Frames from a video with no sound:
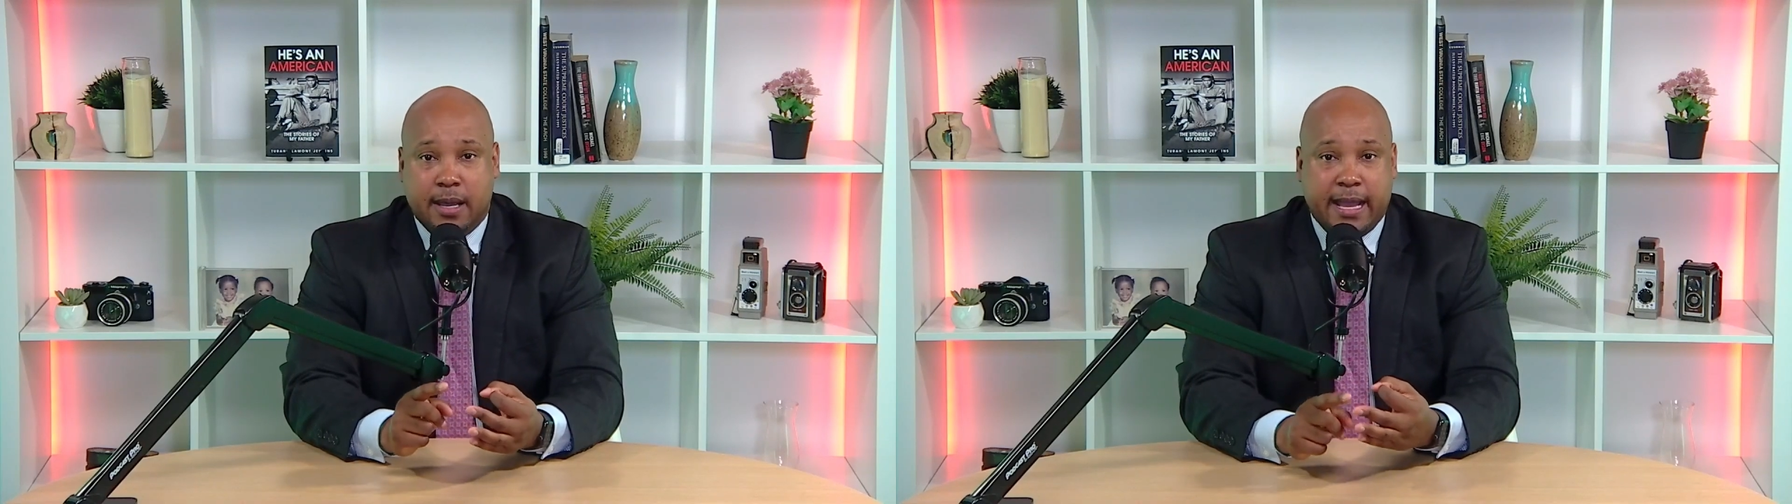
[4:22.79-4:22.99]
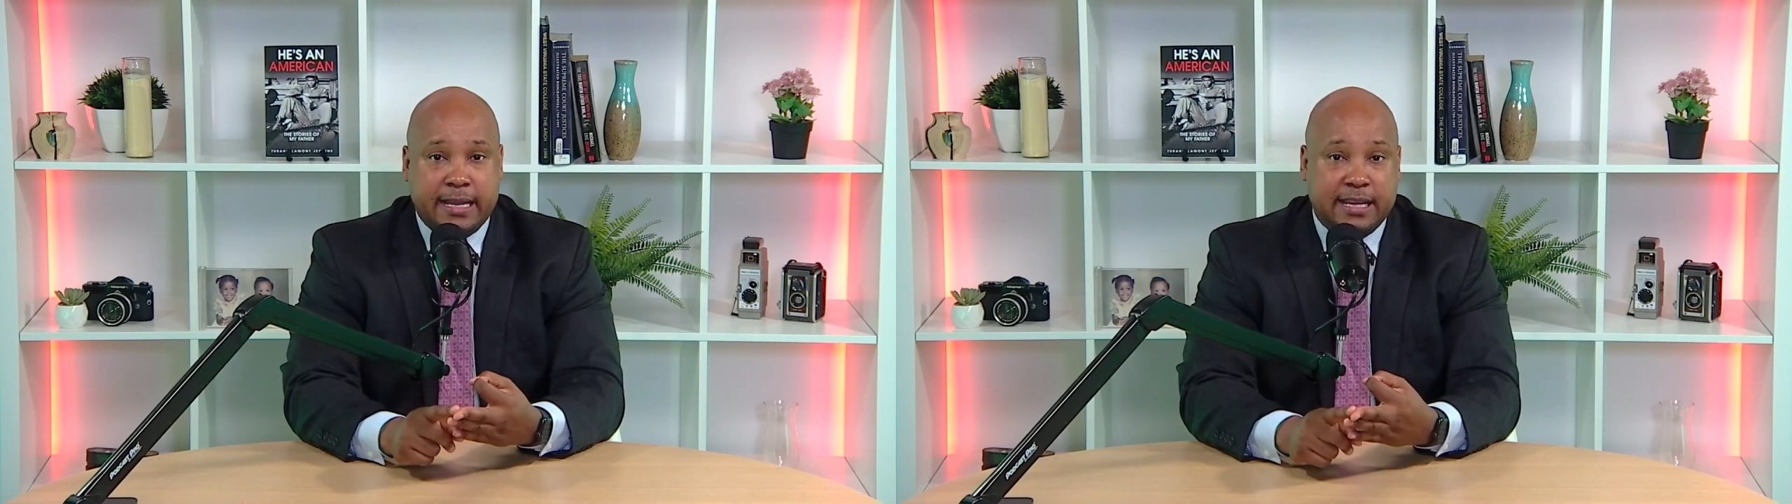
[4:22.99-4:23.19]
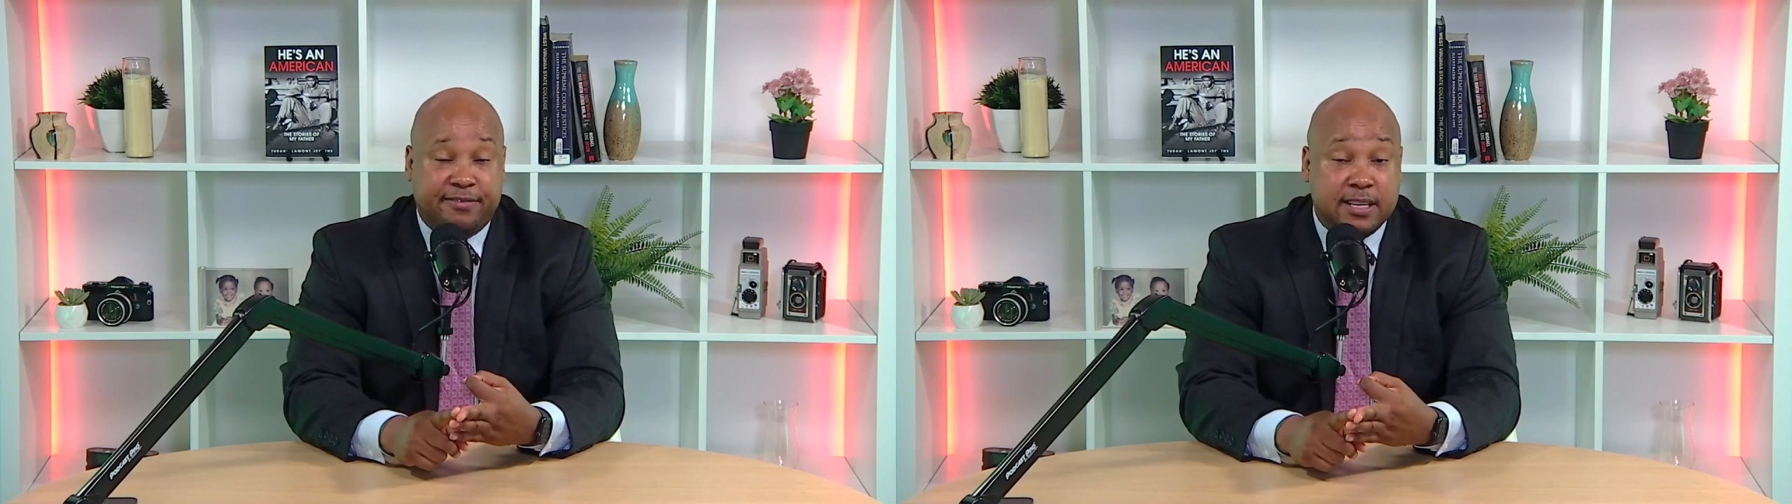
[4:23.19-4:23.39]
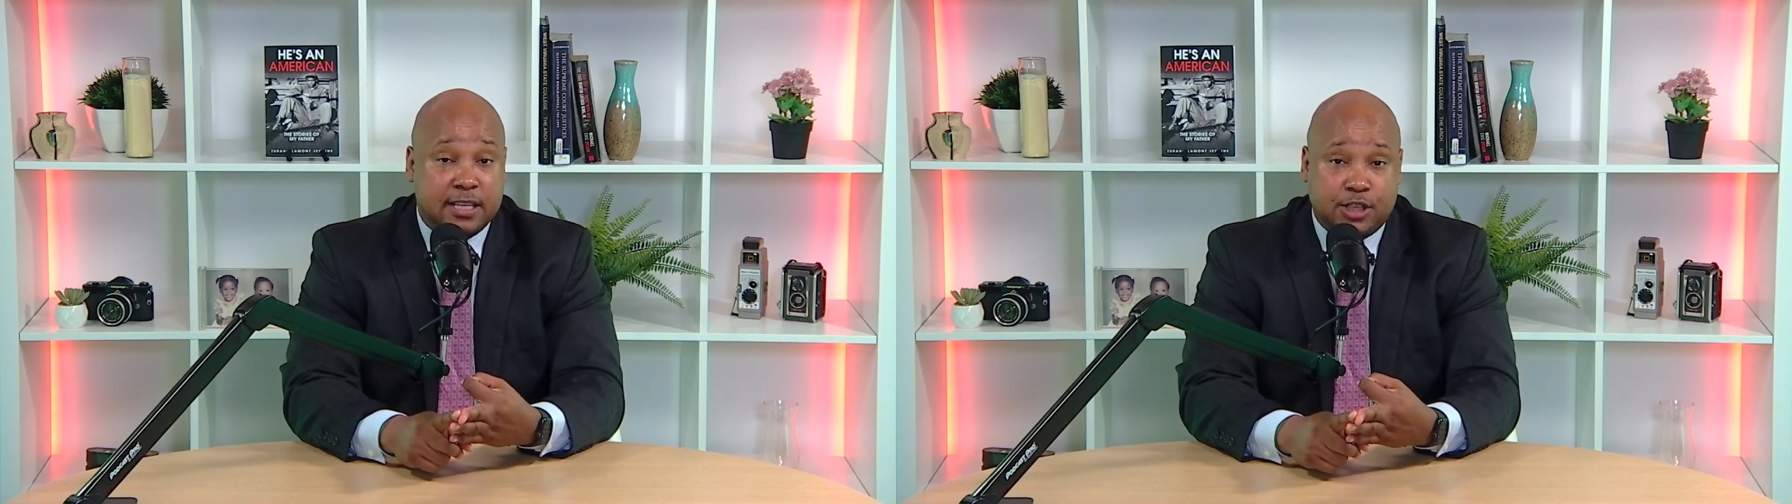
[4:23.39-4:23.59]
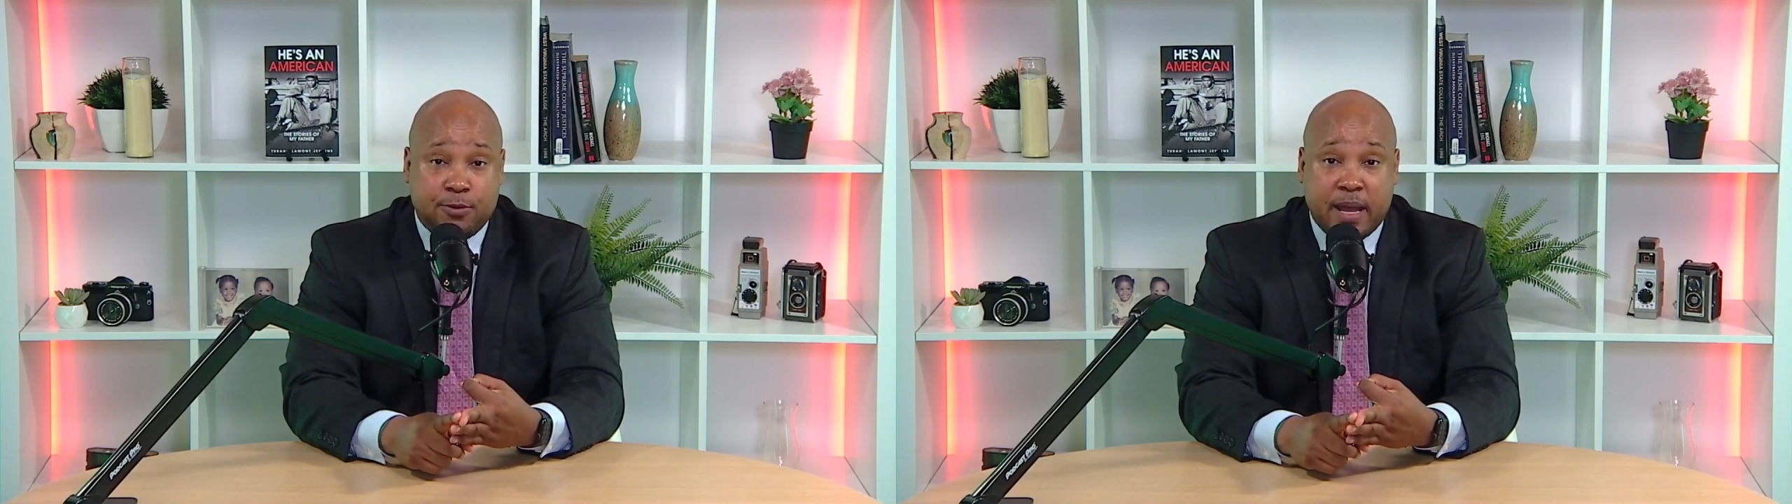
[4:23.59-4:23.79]
any
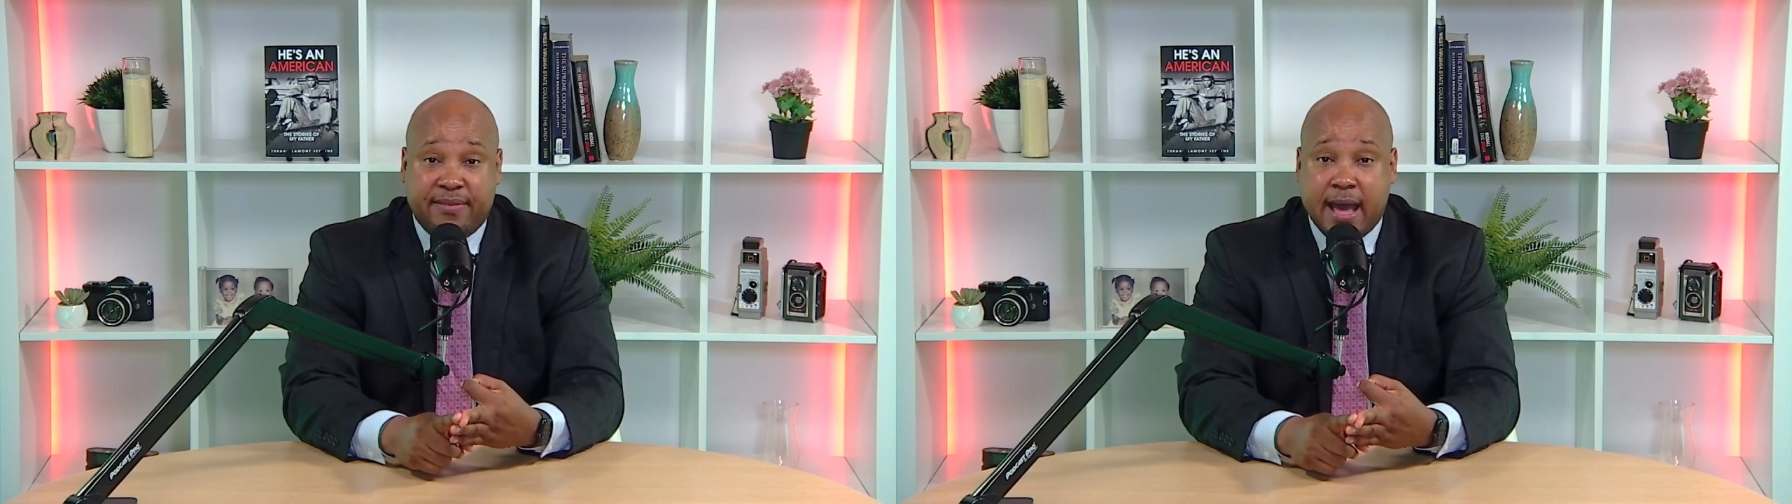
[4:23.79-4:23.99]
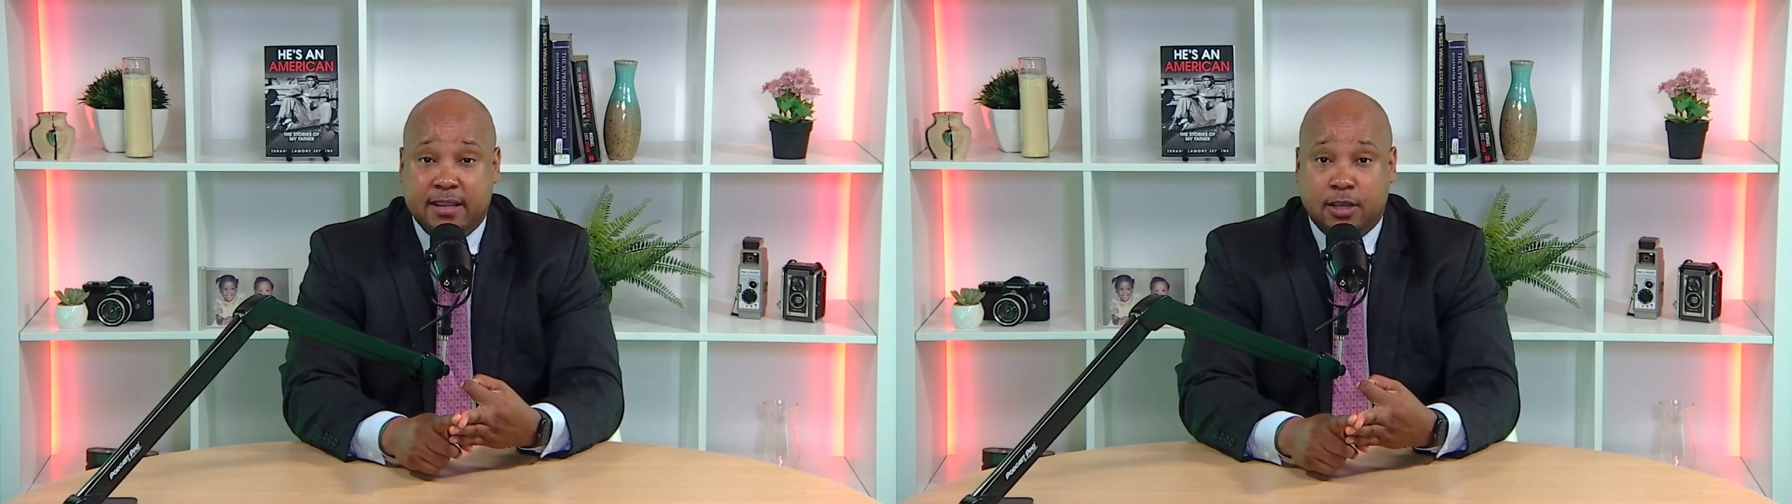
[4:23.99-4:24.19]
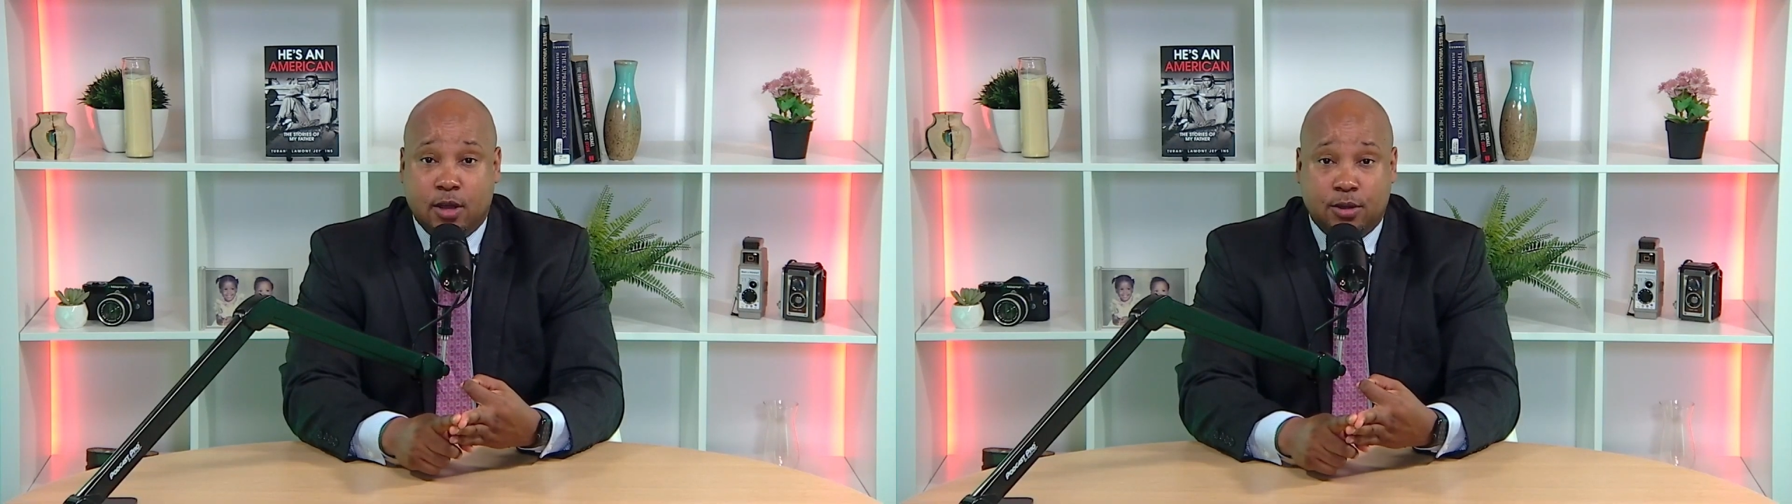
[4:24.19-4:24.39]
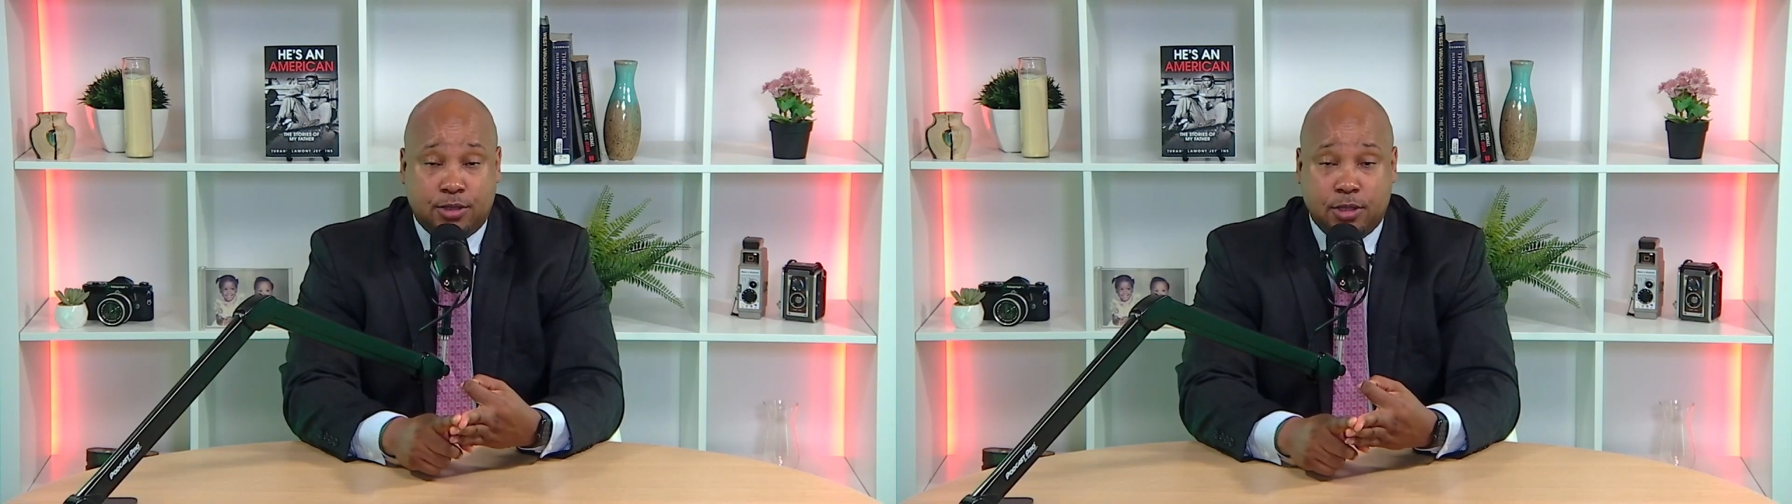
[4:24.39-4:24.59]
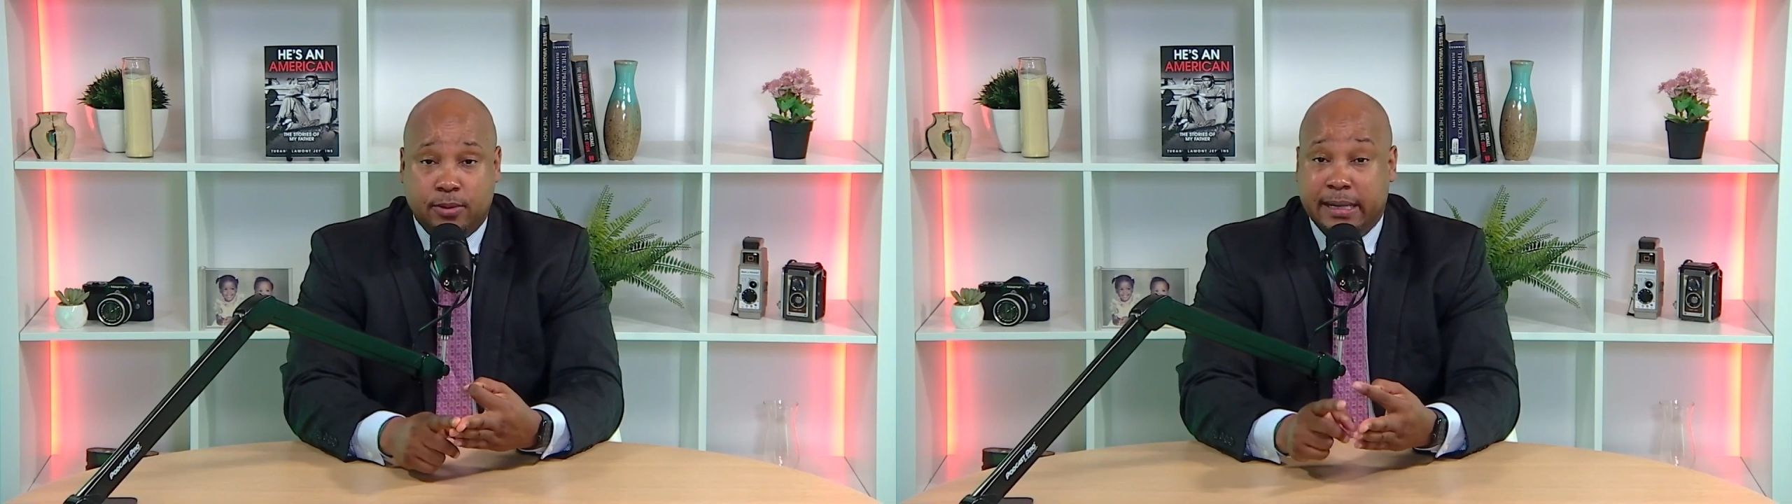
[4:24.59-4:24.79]
visits you may have had to go to,